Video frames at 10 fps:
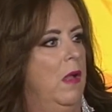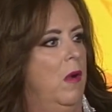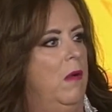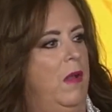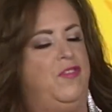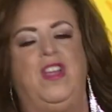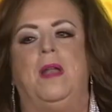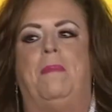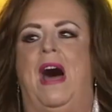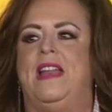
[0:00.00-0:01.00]
Her, if she
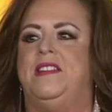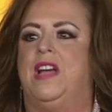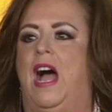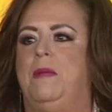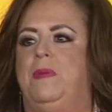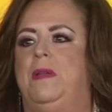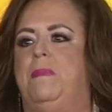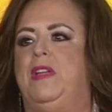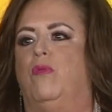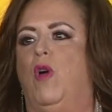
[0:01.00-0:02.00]
had a body type,
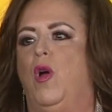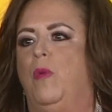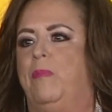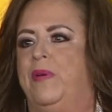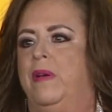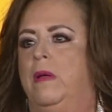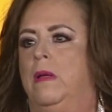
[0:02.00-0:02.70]
it'd be rope.